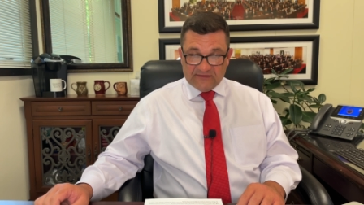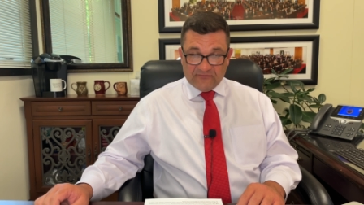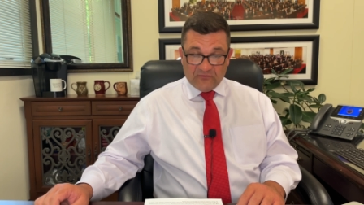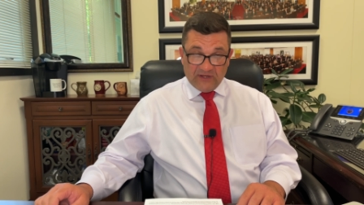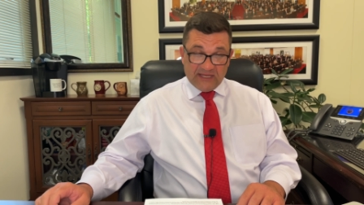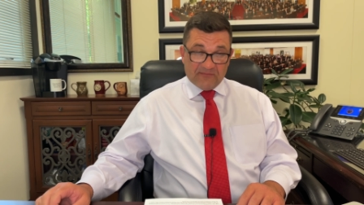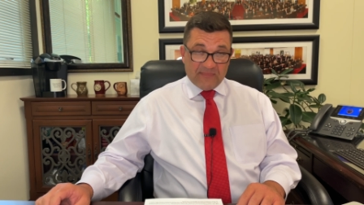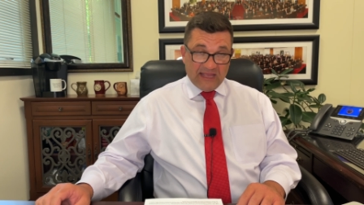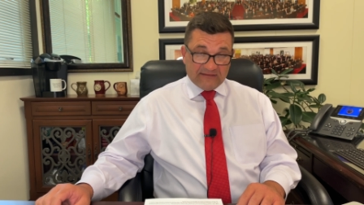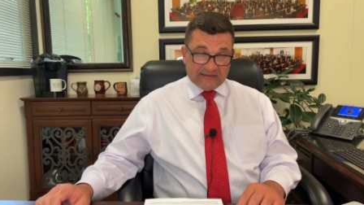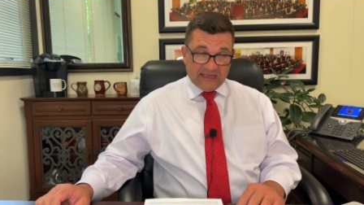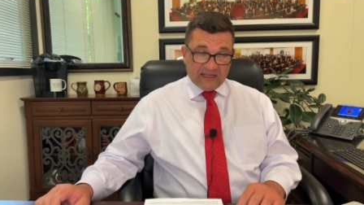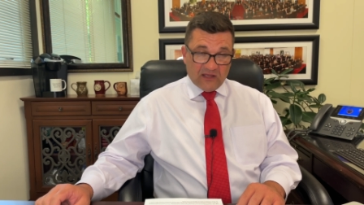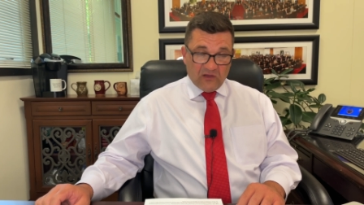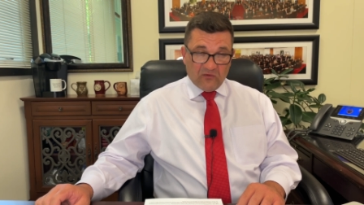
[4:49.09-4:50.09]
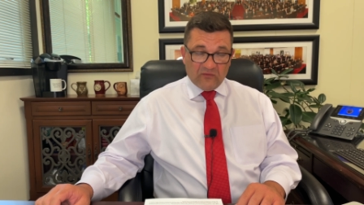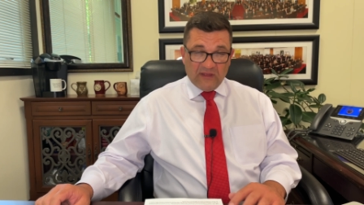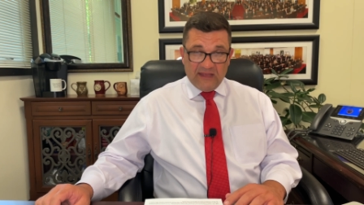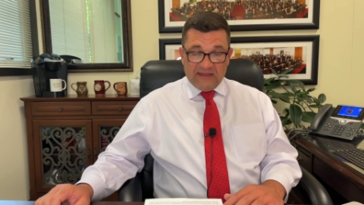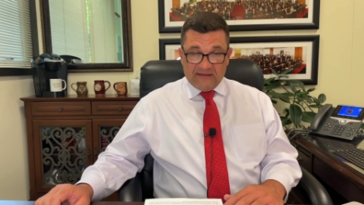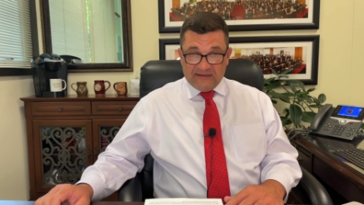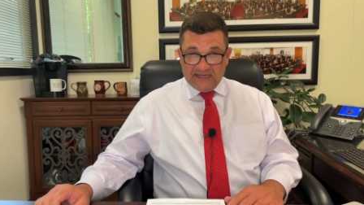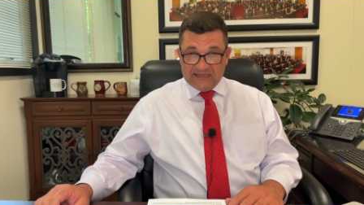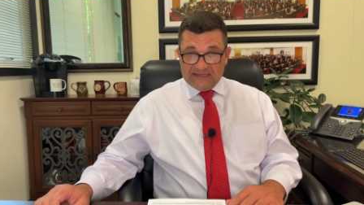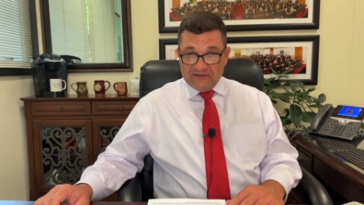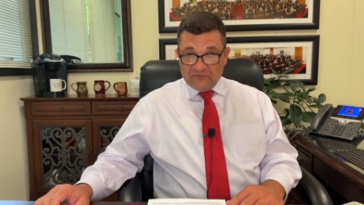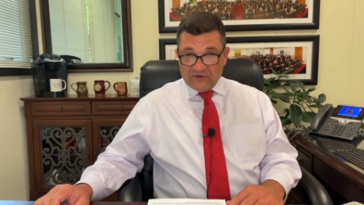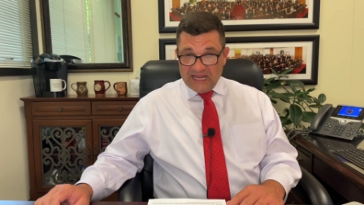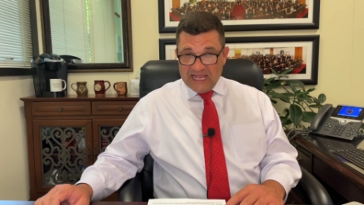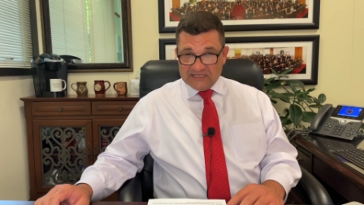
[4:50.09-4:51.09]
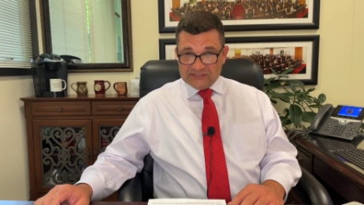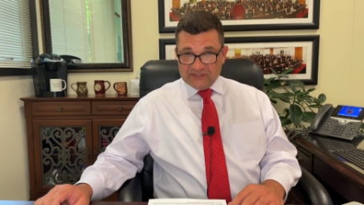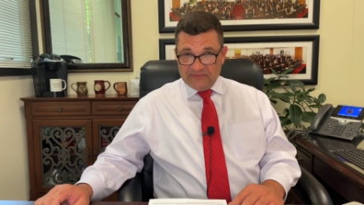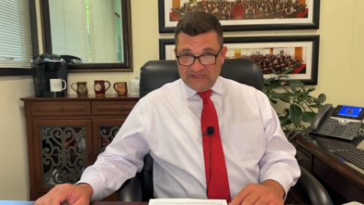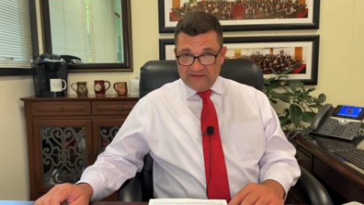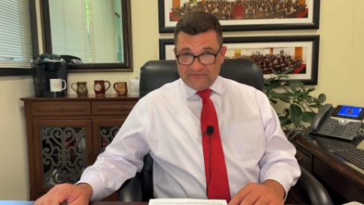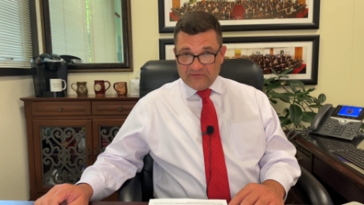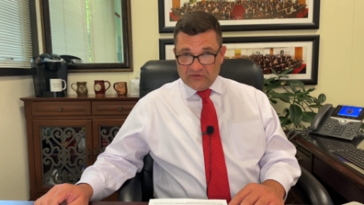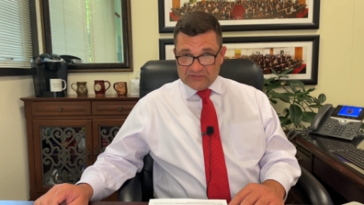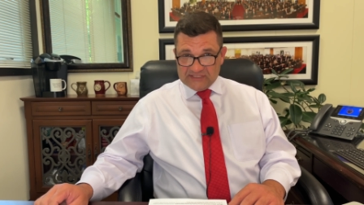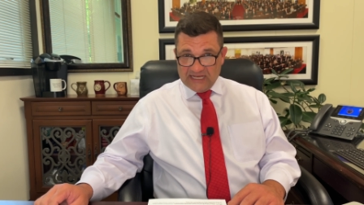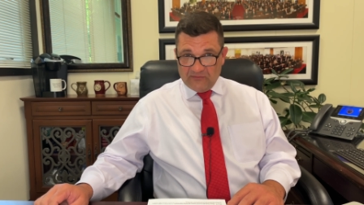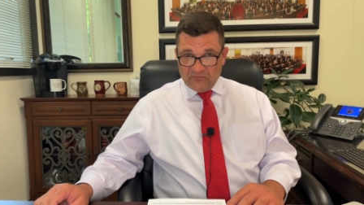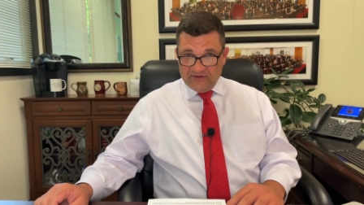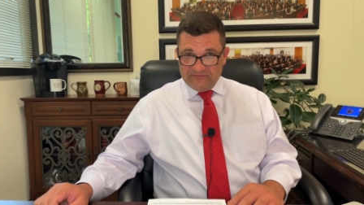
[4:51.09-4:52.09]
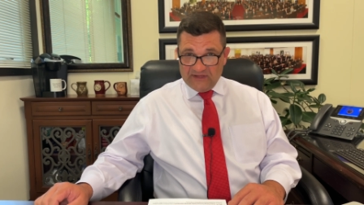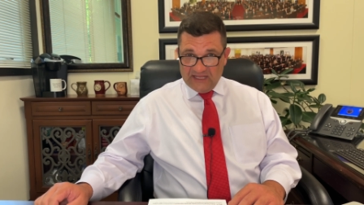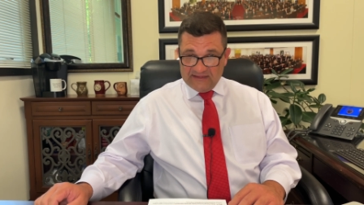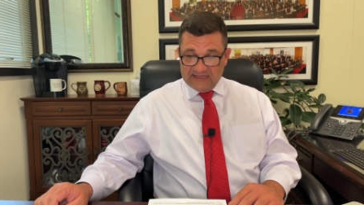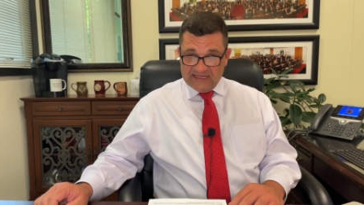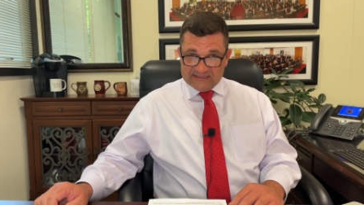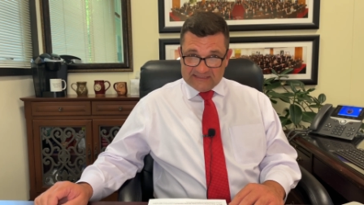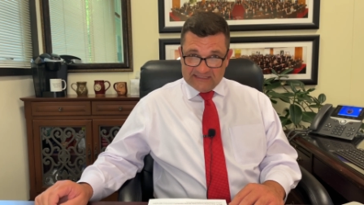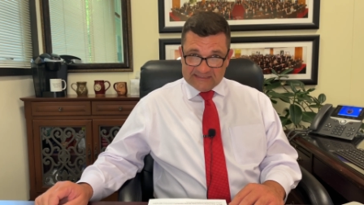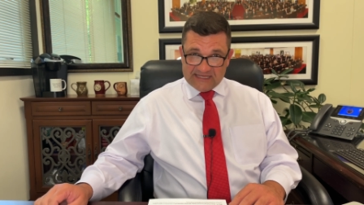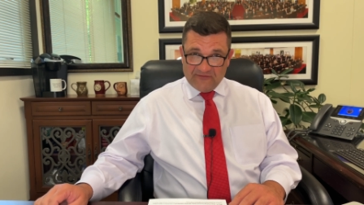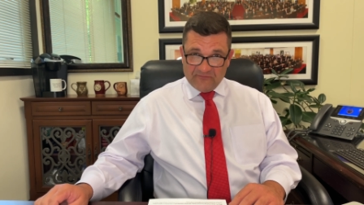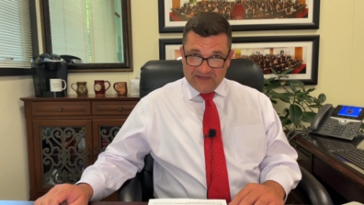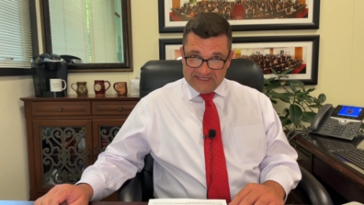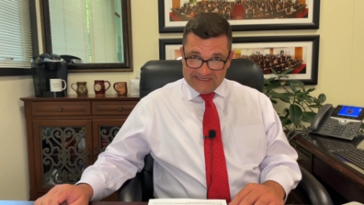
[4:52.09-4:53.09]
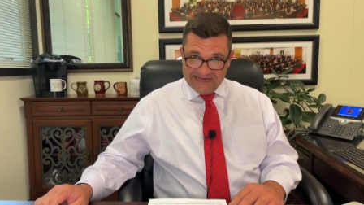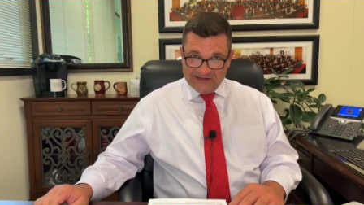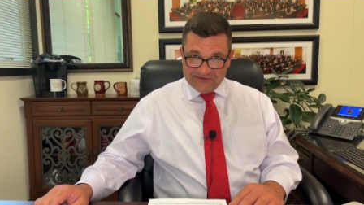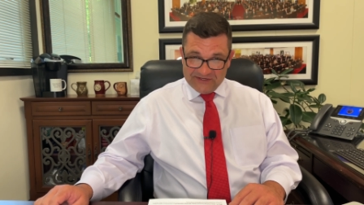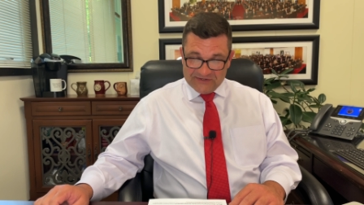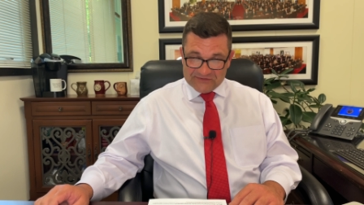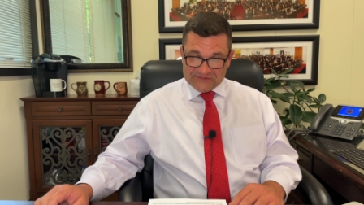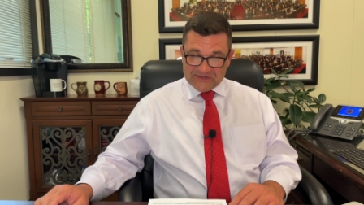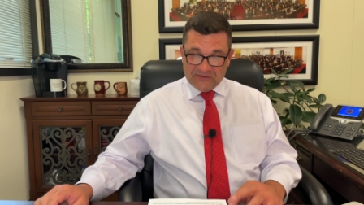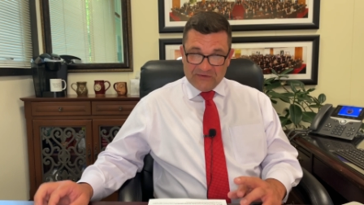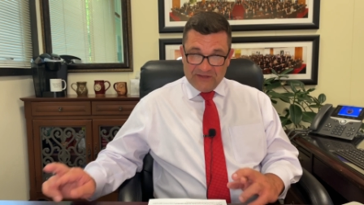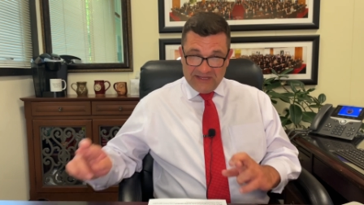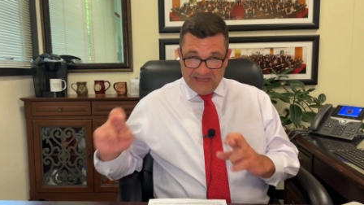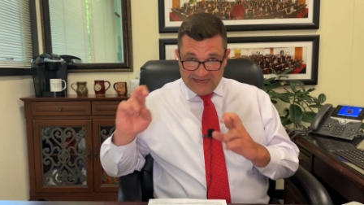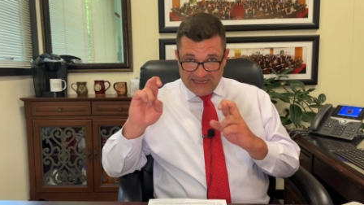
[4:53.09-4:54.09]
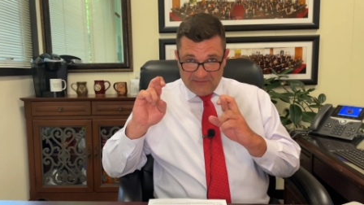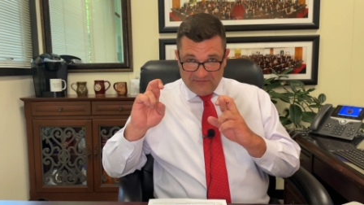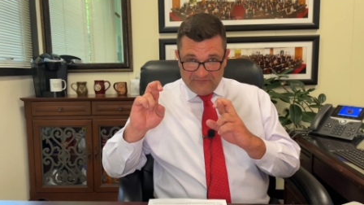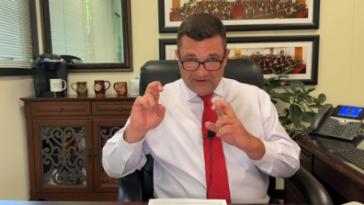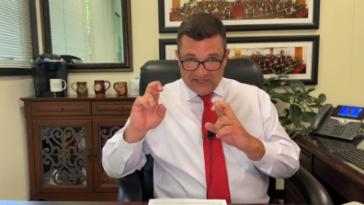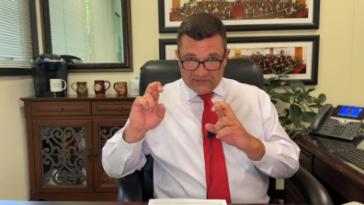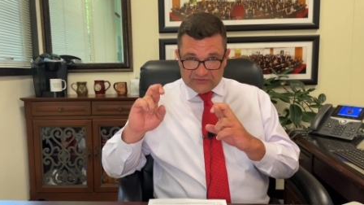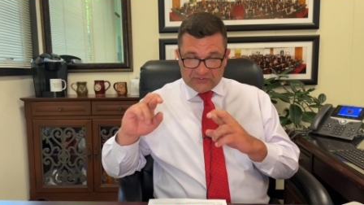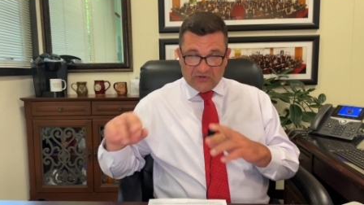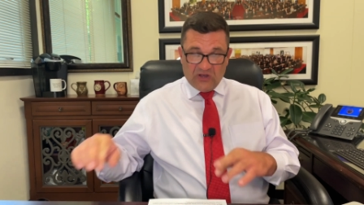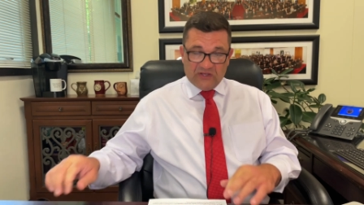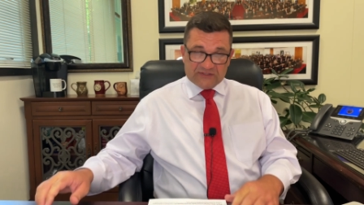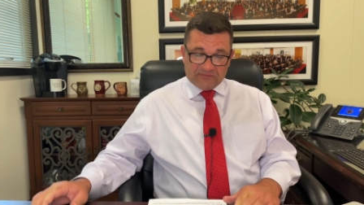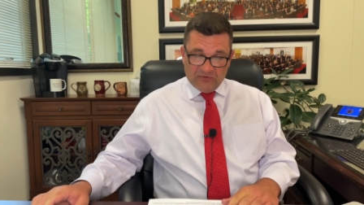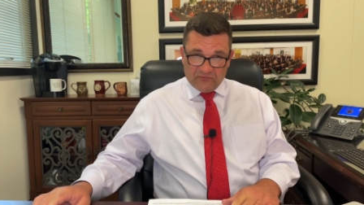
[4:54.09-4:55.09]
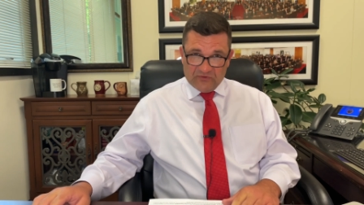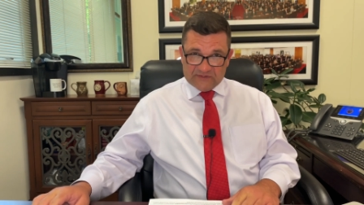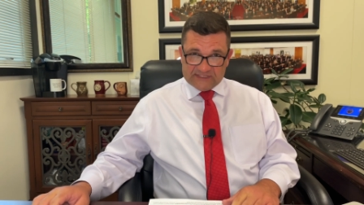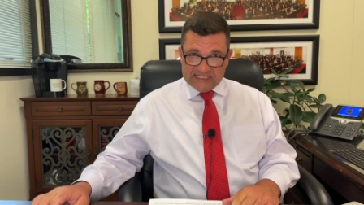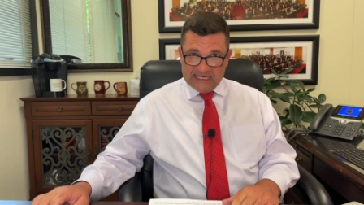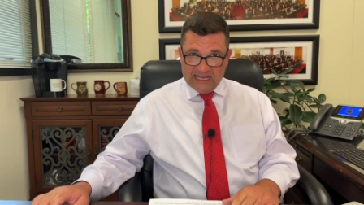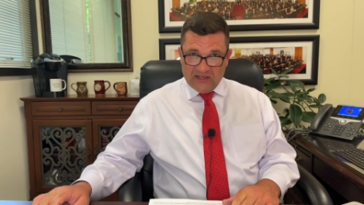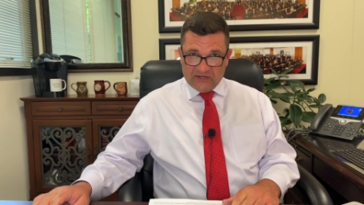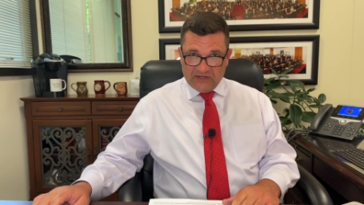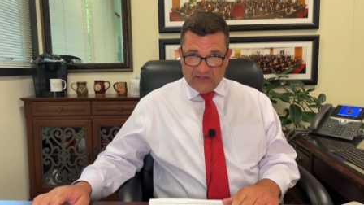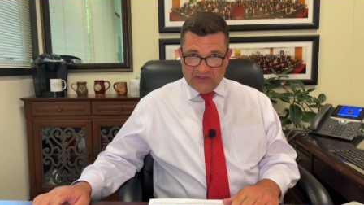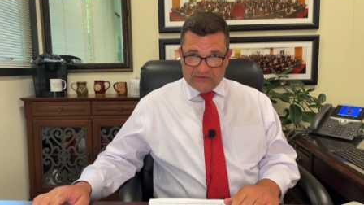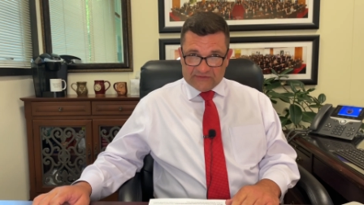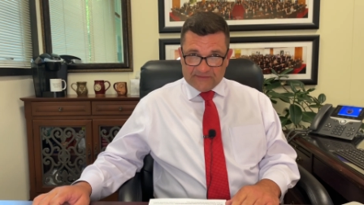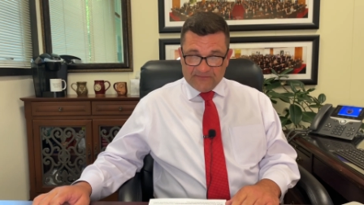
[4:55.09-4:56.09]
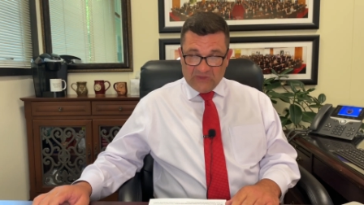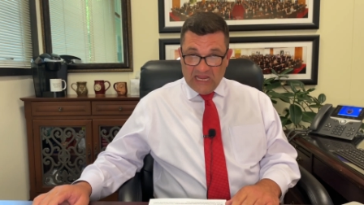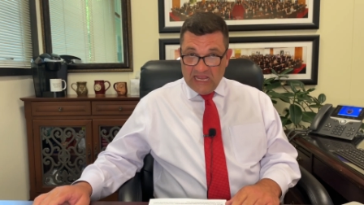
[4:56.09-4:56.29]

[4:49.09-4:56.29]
If we can make that goal, it will actually be the first time we've done that since I've been down here. So got my fingers crossed, but we'll see how it goes.